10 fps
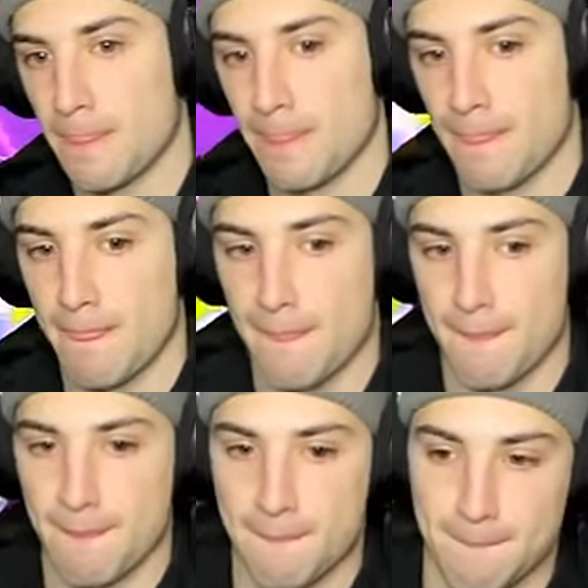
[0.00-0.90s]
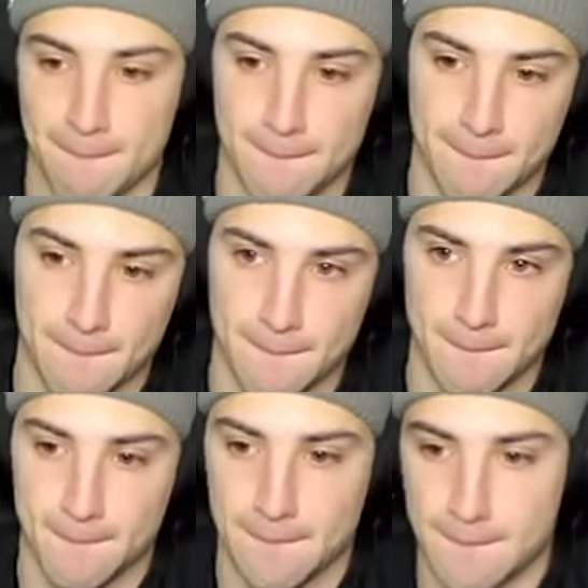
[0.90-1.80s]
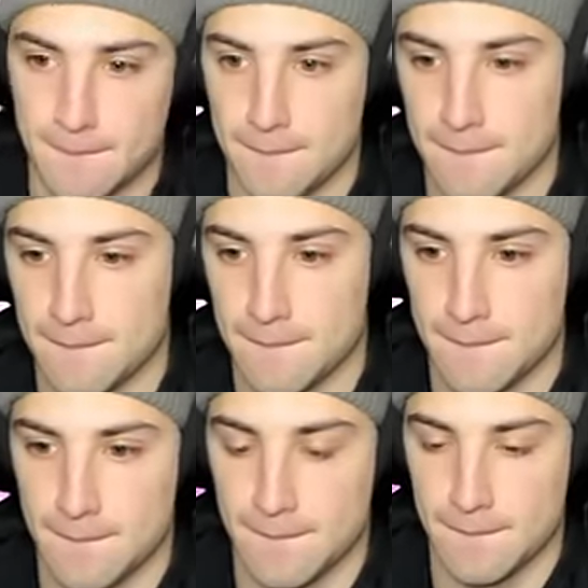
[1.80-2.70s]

Nothing is said.